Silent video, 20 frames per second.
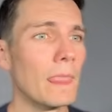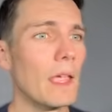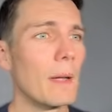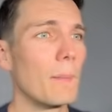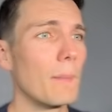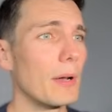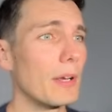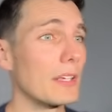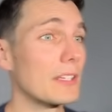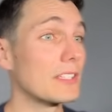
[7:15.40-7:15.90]

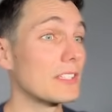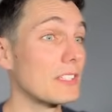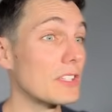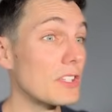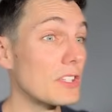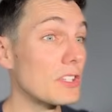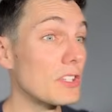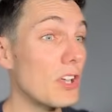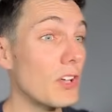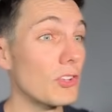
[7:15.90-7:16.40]
but it's
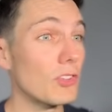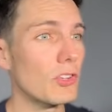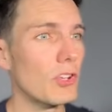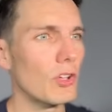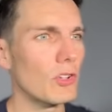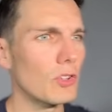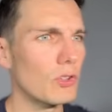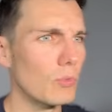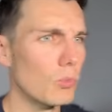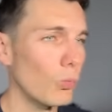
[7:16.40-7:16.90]
not
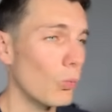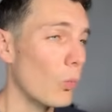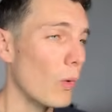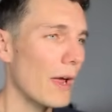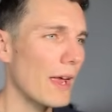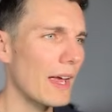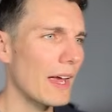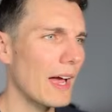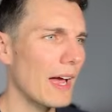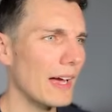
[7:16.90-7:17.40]

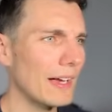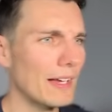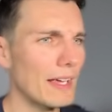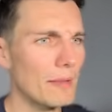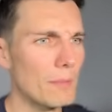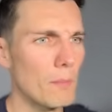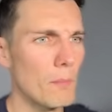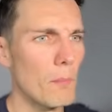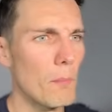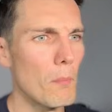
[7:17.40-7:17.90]
where I
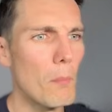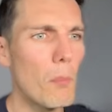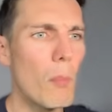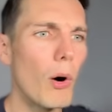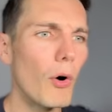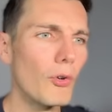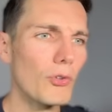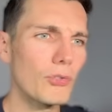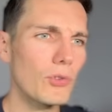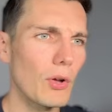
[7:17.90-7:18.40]
get
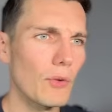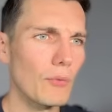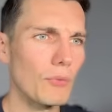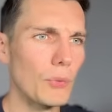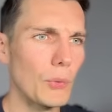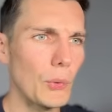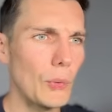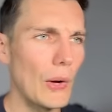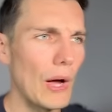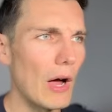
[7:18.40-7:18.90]
most of
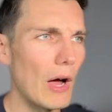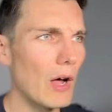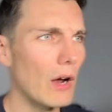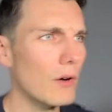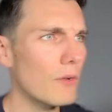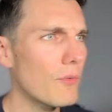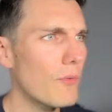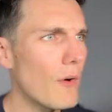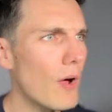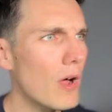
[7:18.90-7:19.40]
the
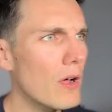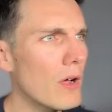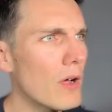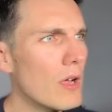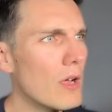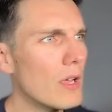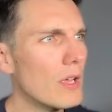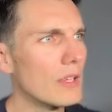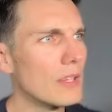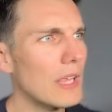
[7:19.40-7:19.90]
alpha.
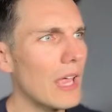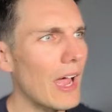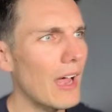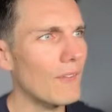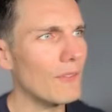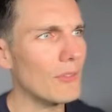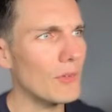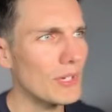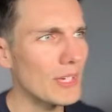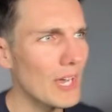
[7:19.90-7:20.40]
They
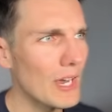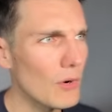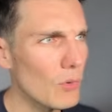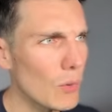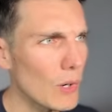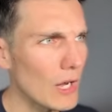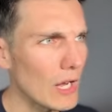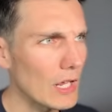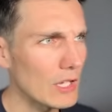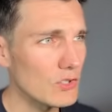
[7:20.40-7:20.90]
have the
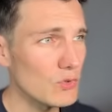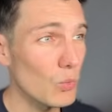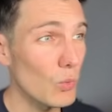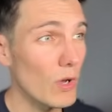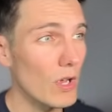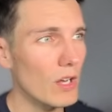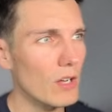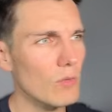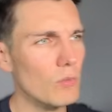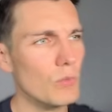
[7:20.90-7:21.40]
KOL as
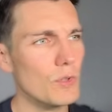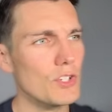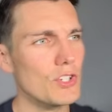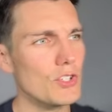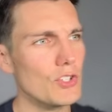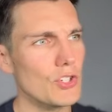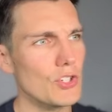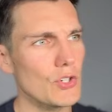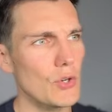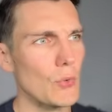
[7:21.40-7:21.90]
well, which
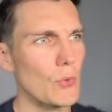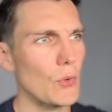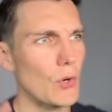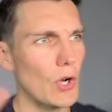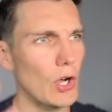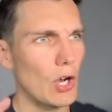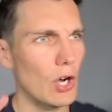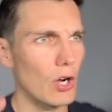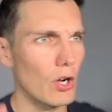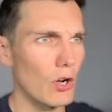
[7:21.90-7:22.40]
show
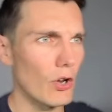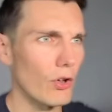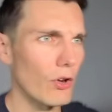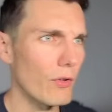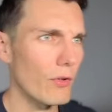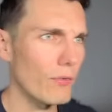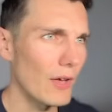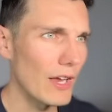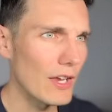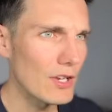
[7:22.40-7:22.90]
a lot
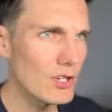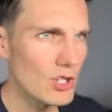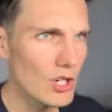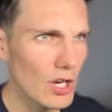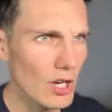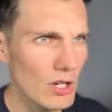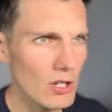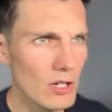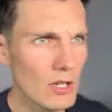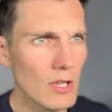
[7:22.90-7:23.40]
of
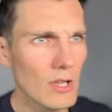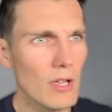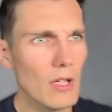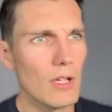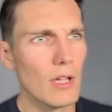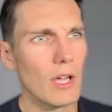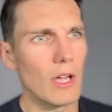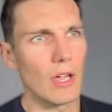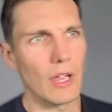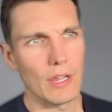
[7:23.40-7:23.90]
Asia
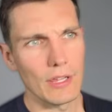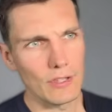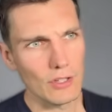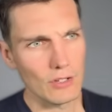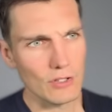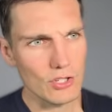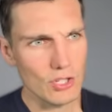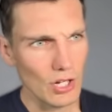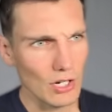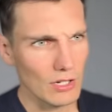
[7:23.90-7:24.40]

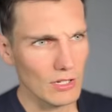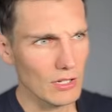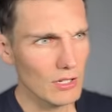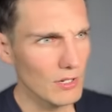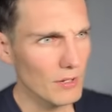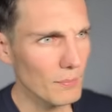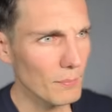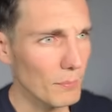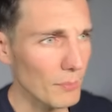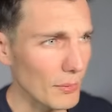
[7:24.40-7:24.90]
and
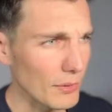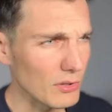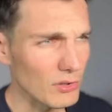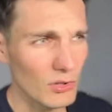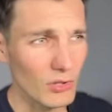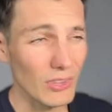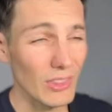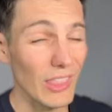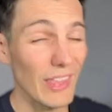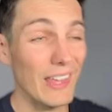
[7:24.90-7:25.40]
China. But
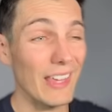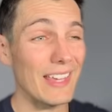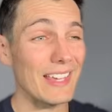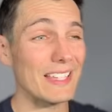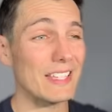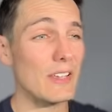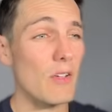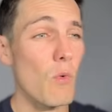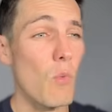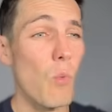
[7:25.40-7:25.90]
the thing
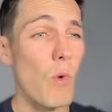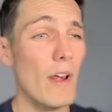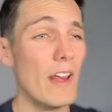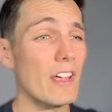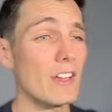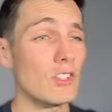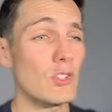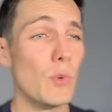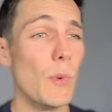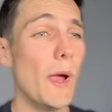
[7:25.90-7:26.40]
is, when
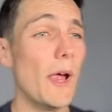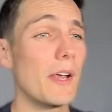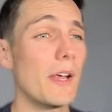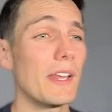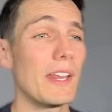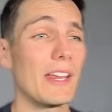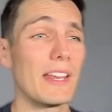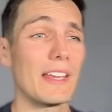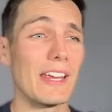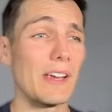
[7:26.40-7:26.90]
I tried
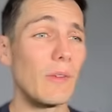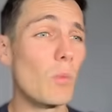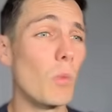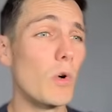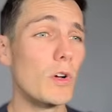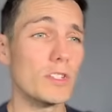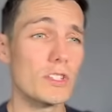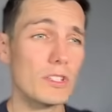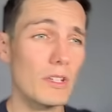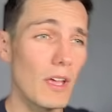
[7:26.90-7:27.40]
it, it
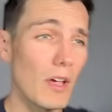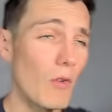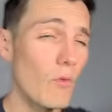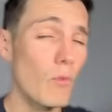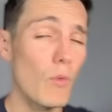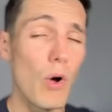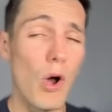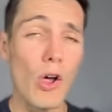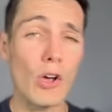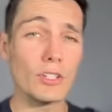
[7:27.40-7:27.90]
was
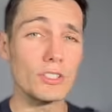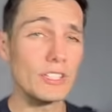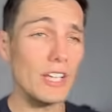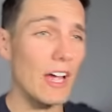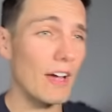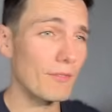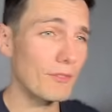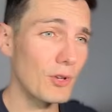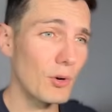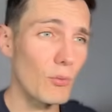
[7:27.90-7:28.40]
rugs
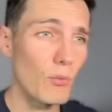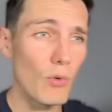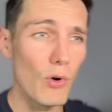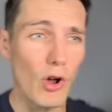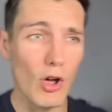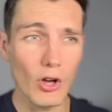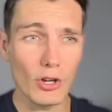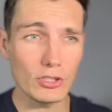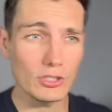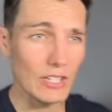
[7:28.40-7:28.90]
after
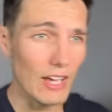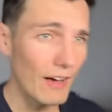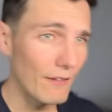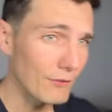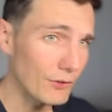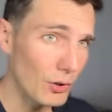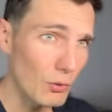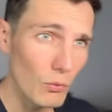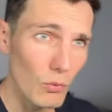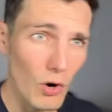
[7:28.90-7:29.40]
rugs
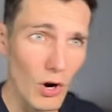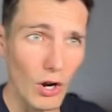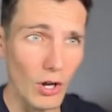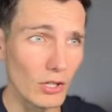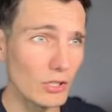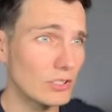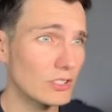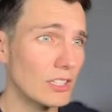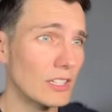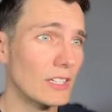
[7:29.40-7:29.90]
after
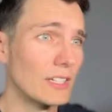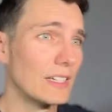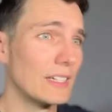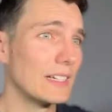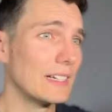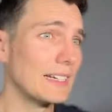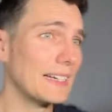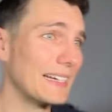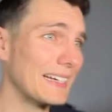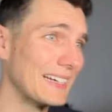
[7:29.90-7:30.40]
rugs.
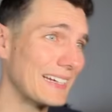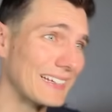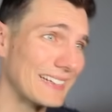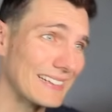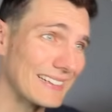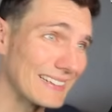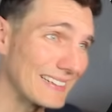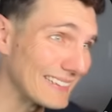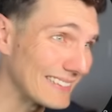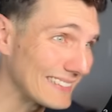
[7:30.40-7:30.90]
And